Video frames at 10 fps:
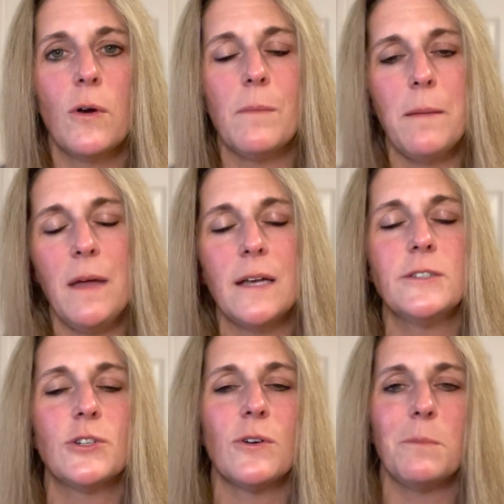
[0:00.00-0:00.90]
to my
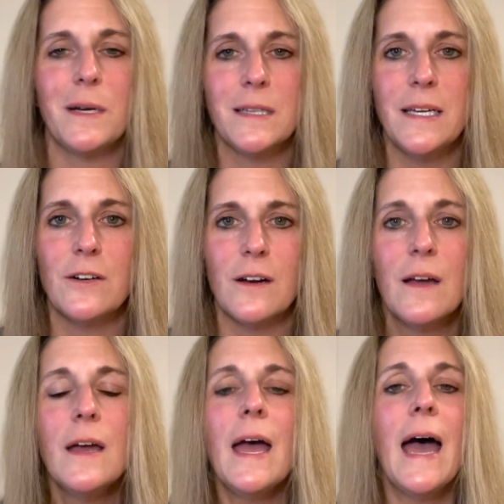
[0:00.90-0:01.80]
manager or my leader
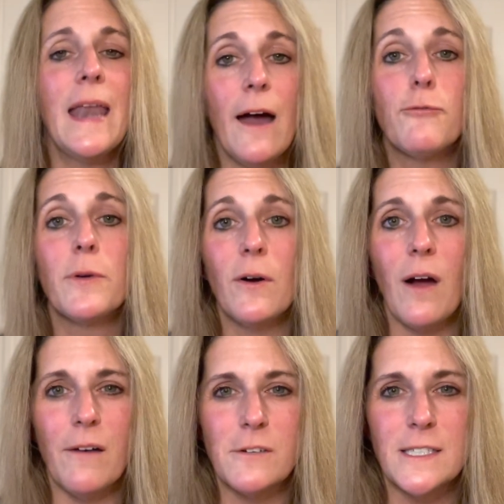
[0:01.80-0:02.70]
and have real
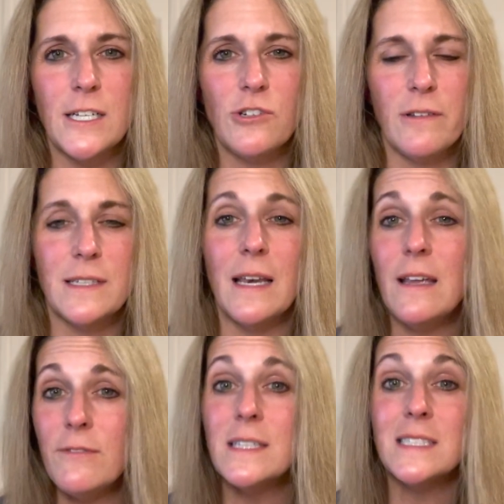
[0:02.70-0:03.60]
conversations and
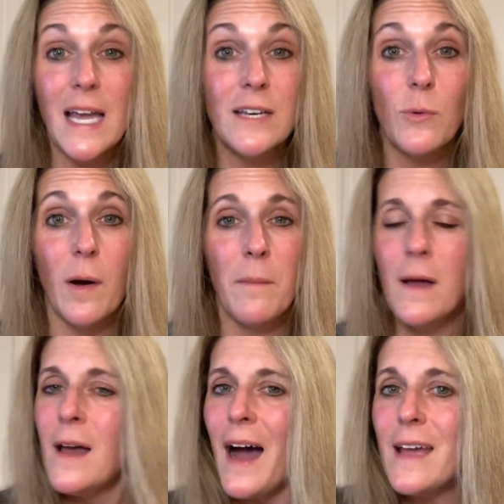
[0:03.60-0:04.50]
even say to them,
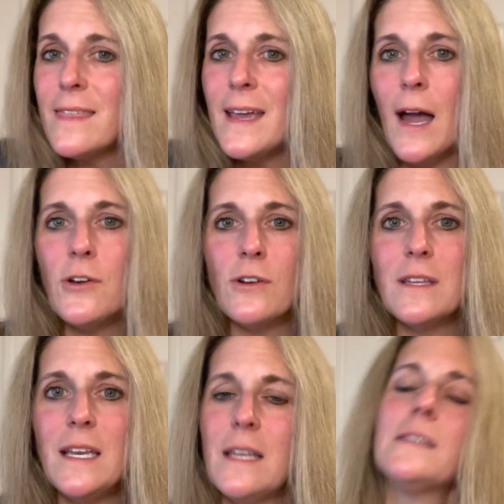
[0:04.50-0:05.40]
I think how you're
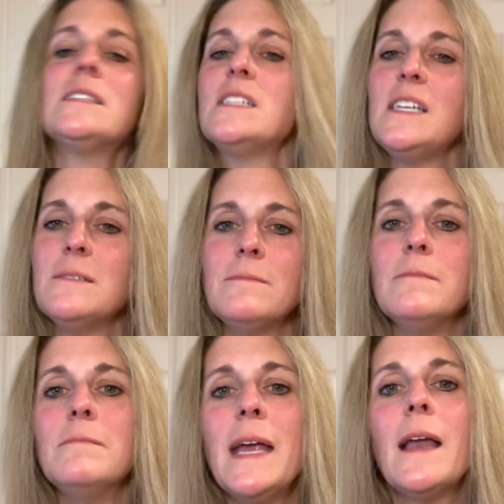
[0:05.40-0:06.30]
leading this team
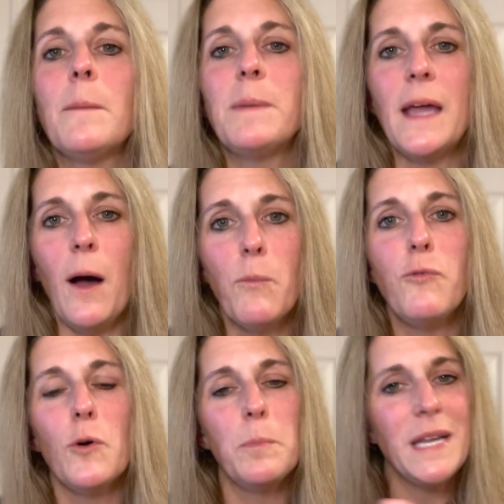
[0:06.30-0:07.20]
may not be
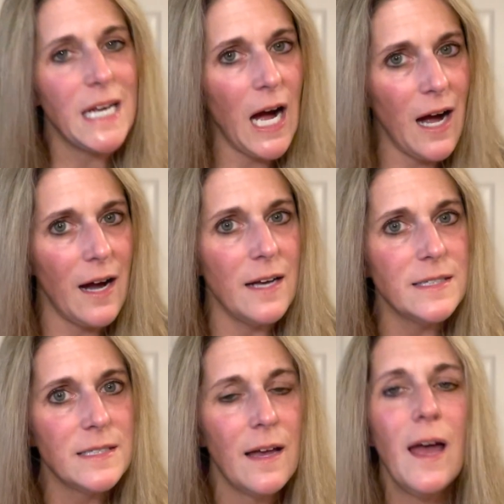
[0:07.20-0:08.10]
helpful
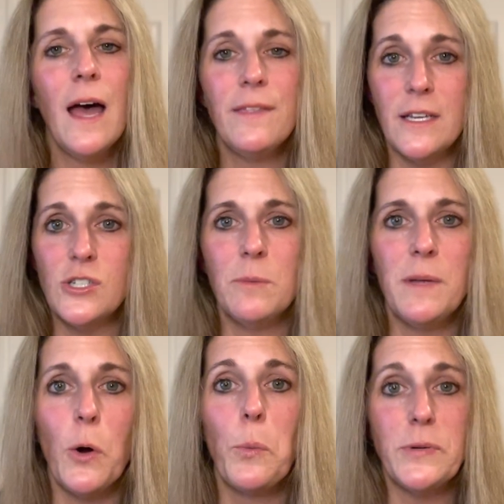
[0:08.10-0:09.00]
because, and they should be
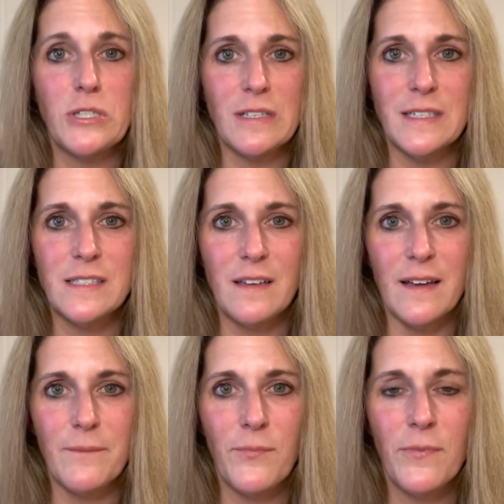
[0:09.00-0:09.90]
open to
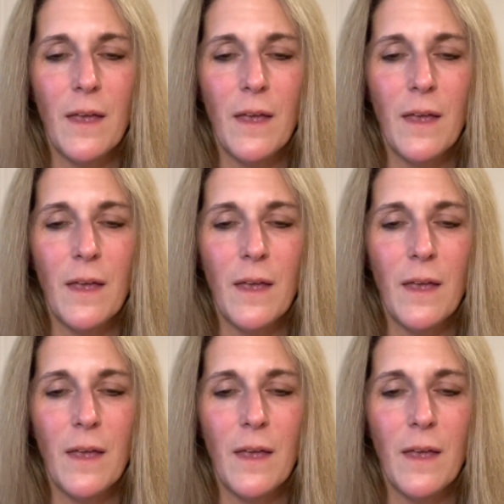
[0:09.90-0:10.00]
listening.